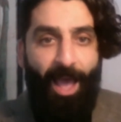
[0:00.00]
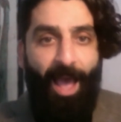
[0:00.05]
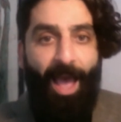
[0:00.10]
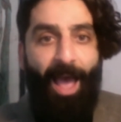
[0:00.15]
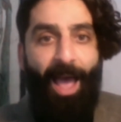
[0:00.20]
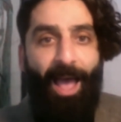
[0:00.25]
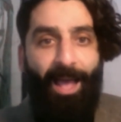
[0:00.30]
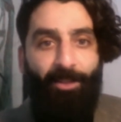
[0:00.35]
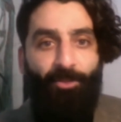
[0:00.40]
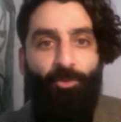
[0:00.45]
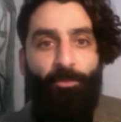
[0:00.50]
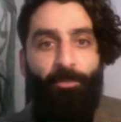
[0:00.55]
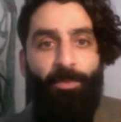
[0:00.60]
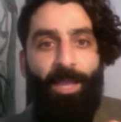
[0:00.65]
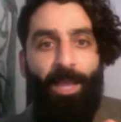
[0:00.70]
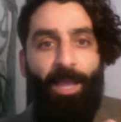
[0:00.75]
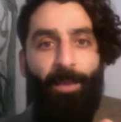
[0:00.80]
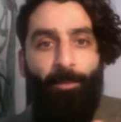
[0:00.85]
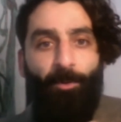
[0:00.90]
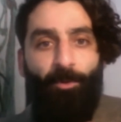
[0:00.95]
and to be
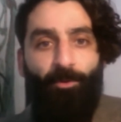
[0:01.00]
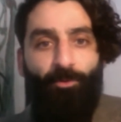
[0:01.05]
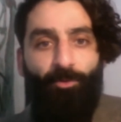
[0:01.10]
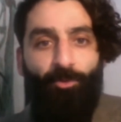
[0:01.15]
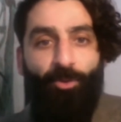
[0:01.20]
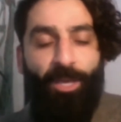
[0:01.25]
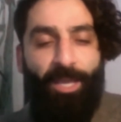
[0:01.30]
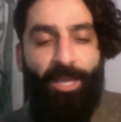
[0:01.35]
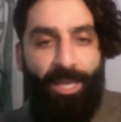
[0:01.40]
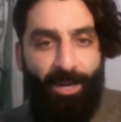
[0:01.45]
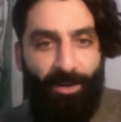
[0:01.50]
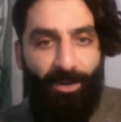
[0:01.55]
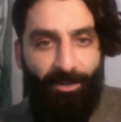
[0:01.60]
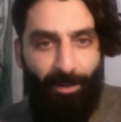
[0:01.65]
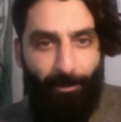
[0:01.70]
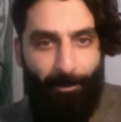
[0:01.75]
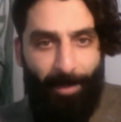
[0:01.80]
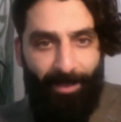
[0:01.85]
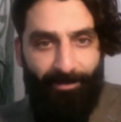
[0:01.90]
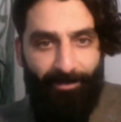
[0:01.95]
able to hear the
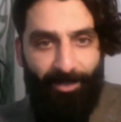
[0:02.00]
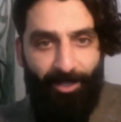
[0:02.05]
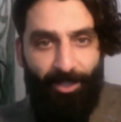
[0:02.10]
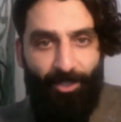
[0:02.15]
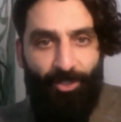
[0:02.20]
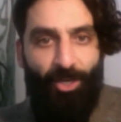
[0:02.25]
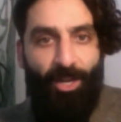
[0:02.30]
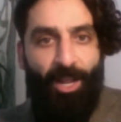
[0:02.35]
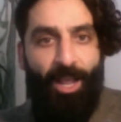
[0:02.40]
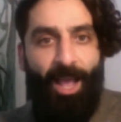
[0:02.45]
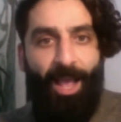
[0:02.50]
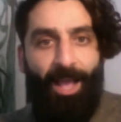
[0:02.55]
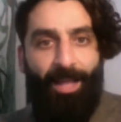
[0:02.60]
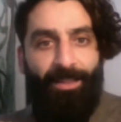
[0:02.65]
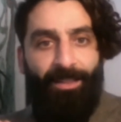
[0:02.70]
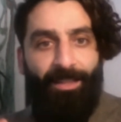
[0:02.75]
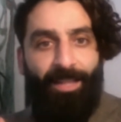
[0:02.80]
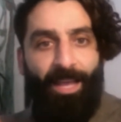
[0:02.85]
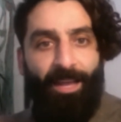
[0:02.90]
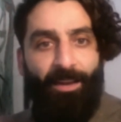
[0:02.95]
message
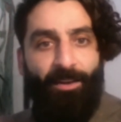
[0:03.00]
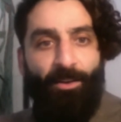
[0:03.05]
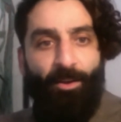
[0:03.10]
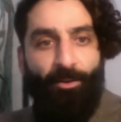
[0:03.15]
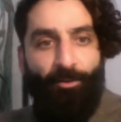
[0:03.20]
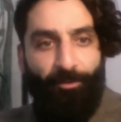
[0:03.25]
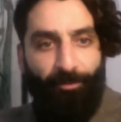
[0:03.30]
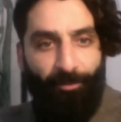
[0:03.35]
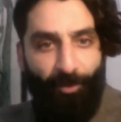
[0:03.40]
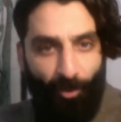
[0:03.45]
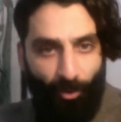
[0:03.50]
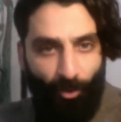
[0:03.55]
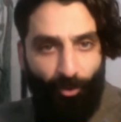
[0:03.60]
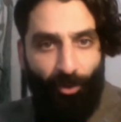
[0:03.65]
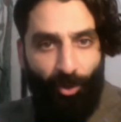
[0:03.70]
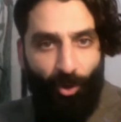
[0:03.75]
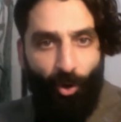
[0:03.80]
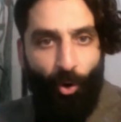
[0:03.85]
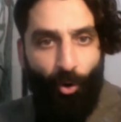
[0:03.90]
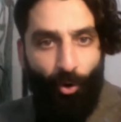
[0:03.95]
and then follow the
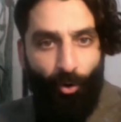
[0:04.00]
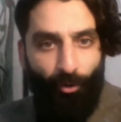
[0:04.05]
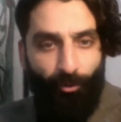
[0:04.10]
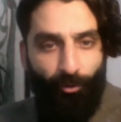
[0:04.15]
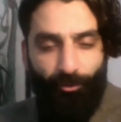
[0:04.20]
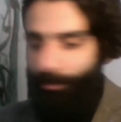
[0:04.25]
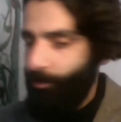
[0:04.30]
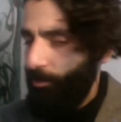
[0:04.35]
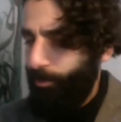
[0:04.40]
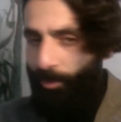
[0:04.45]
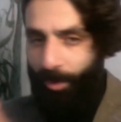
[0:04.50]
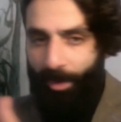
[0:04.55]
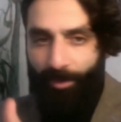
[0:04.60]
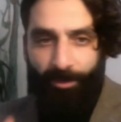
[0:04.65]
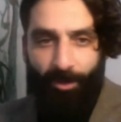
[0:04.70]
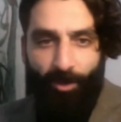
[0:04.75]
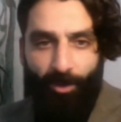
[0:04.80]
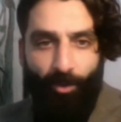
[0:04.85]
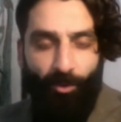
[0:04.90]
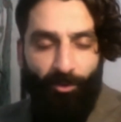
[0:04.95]
cause, whatever
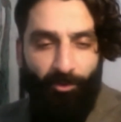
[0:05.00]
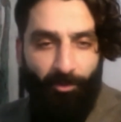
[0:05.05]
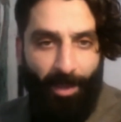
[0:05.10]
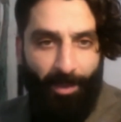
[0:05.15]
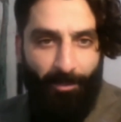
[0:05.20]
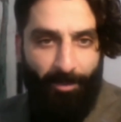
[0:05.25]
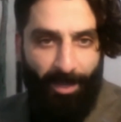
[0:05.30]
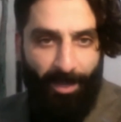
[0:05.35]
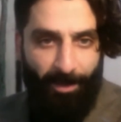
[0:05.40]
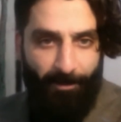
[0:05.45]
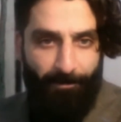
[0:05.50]
the cause may be.